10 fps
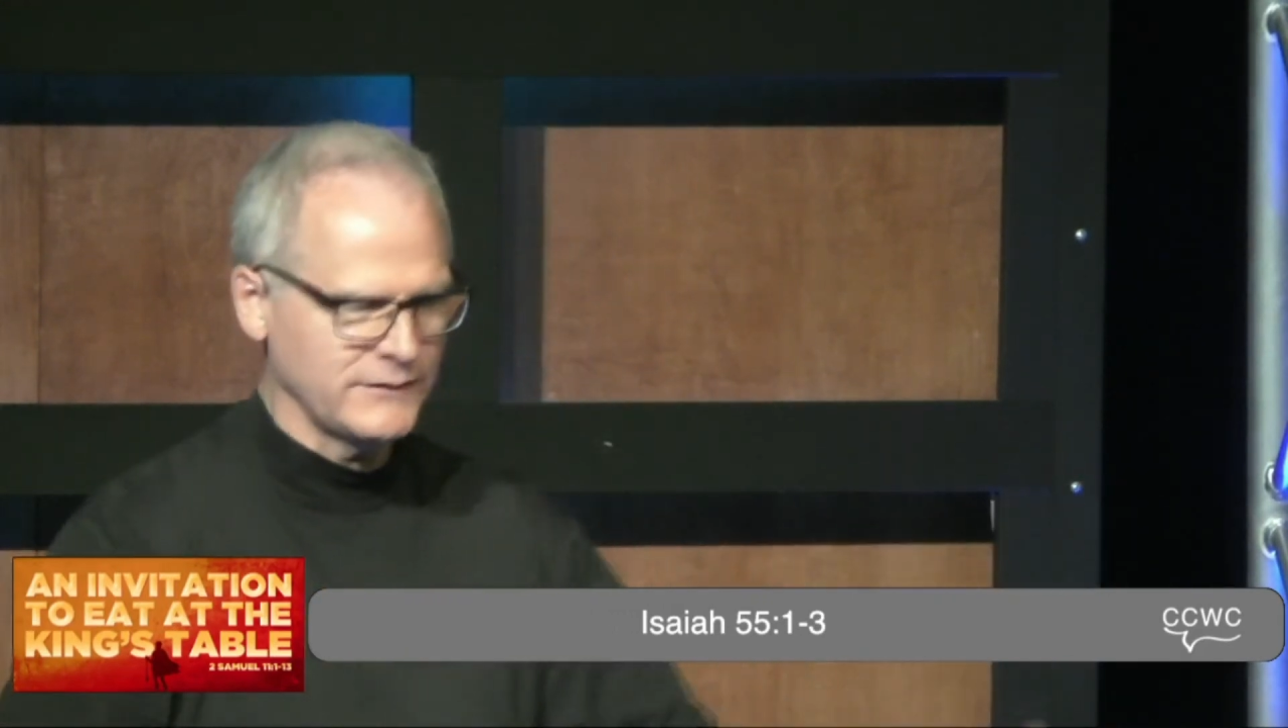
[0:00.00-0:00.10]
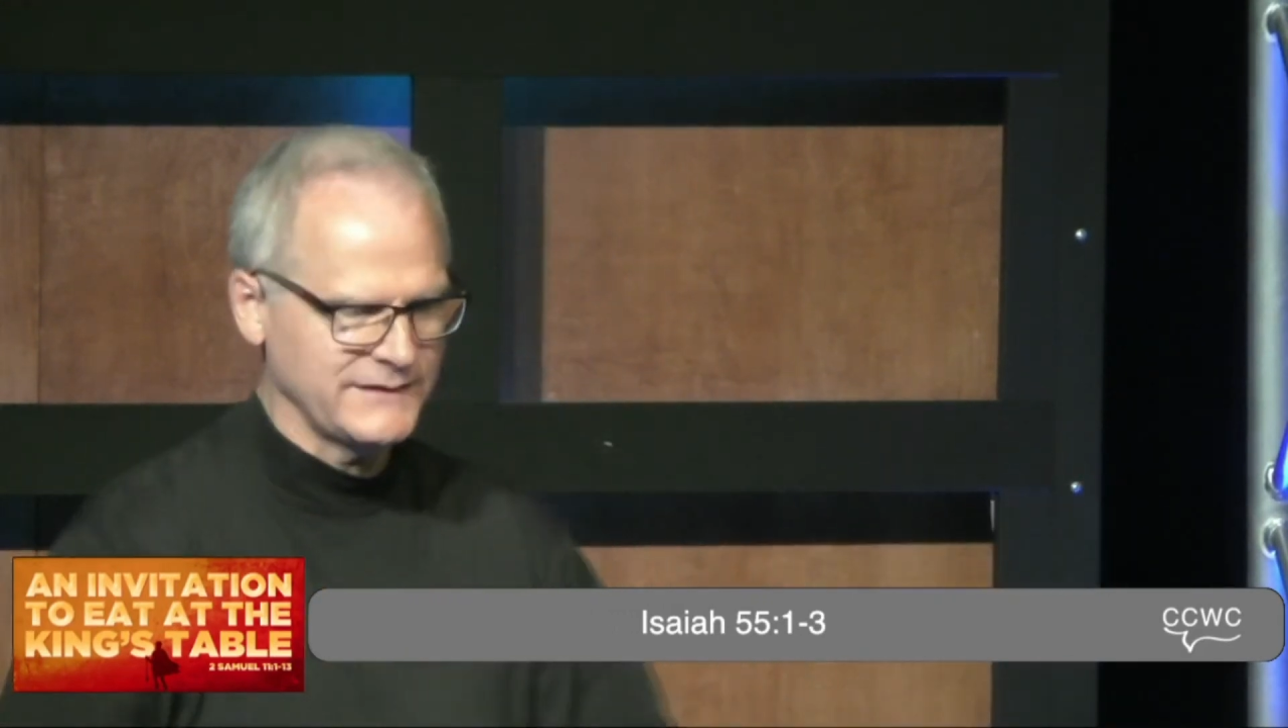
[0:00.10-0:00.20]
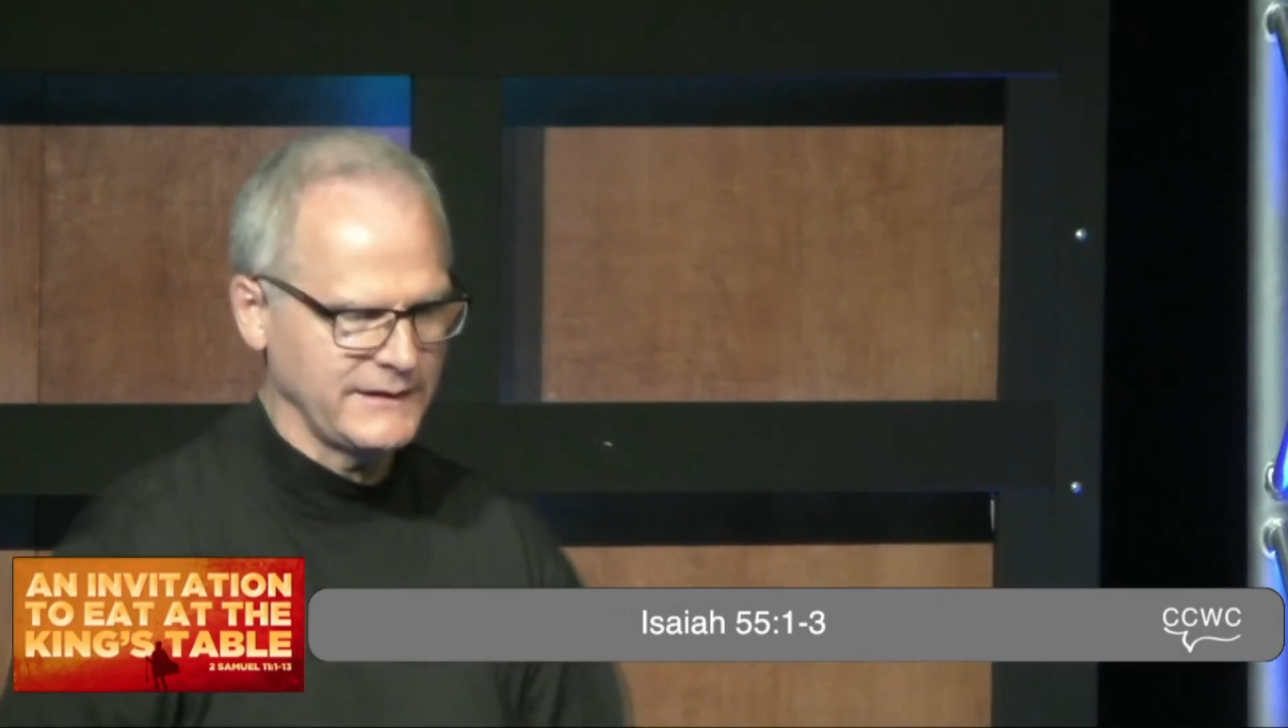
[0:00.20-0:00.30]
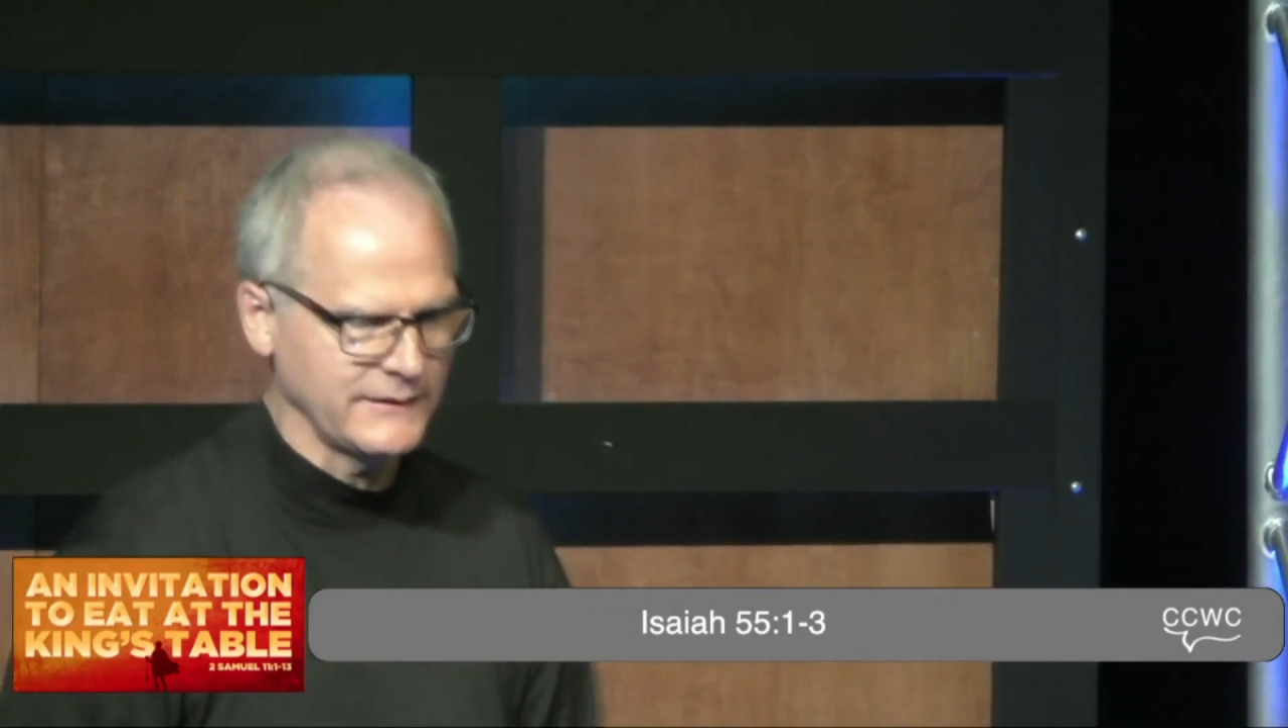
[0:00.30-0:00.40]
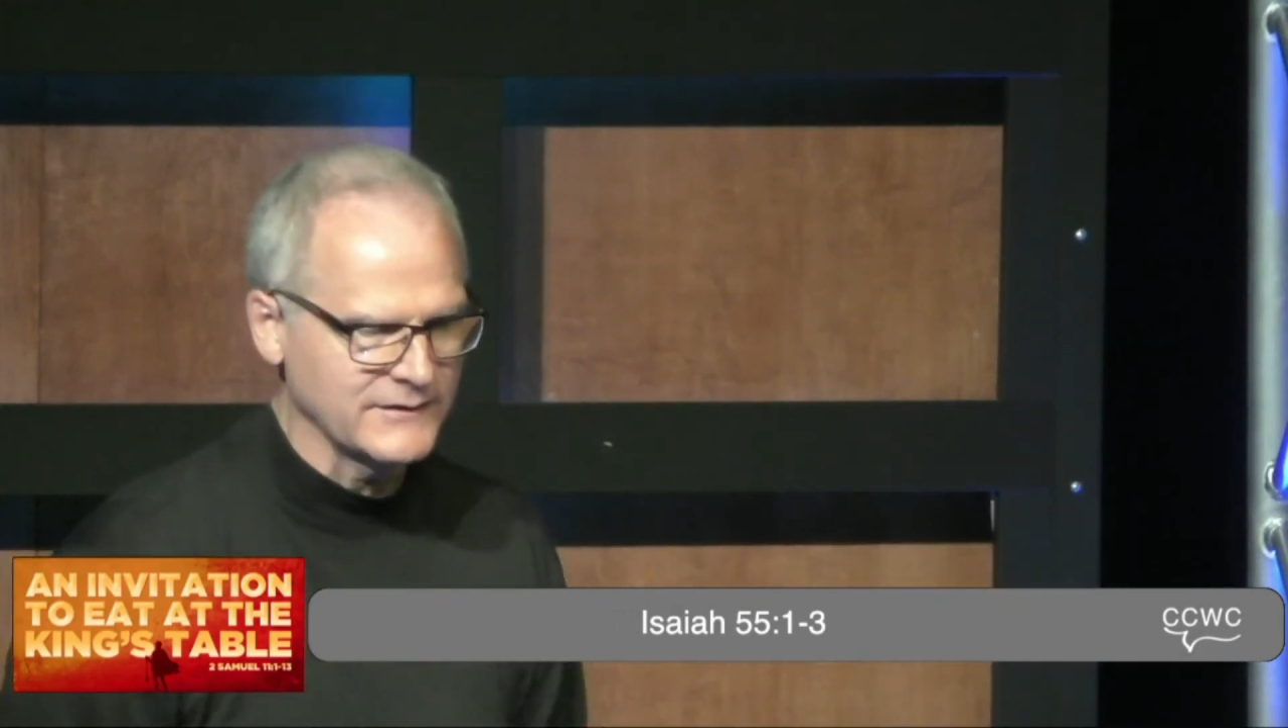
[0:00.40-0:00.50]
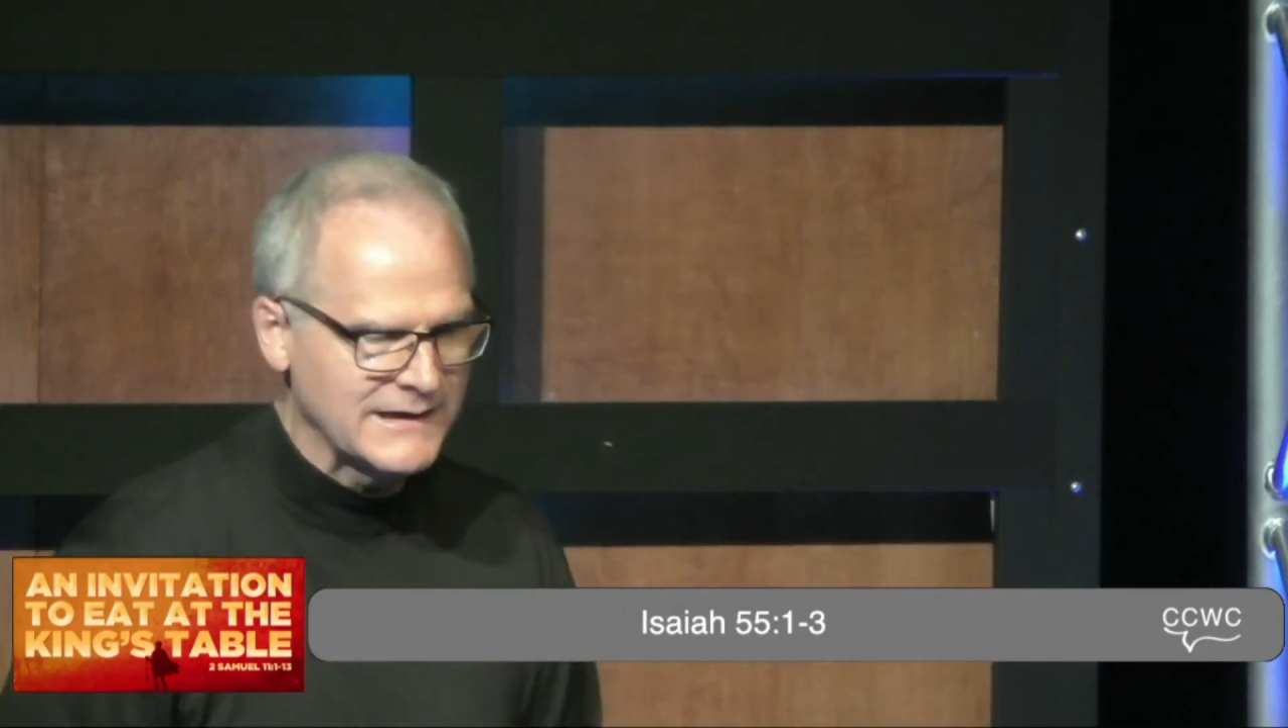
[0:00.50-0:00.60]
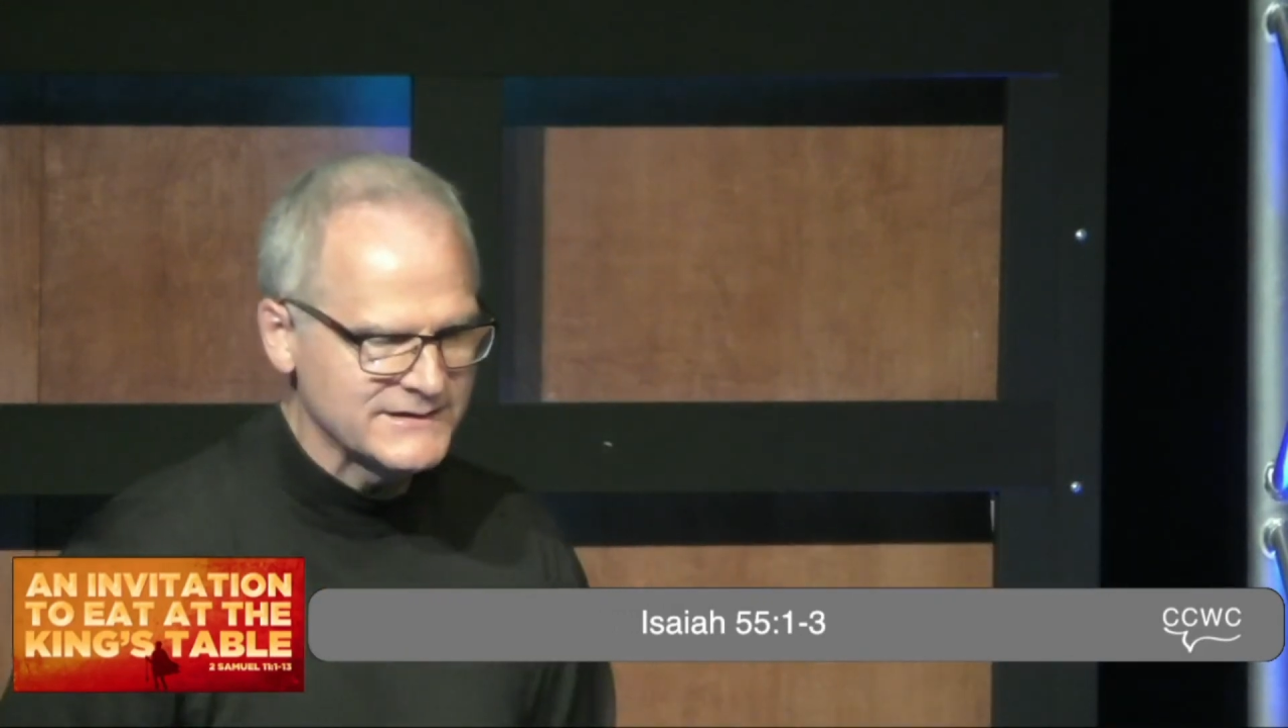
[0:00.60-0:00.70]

things.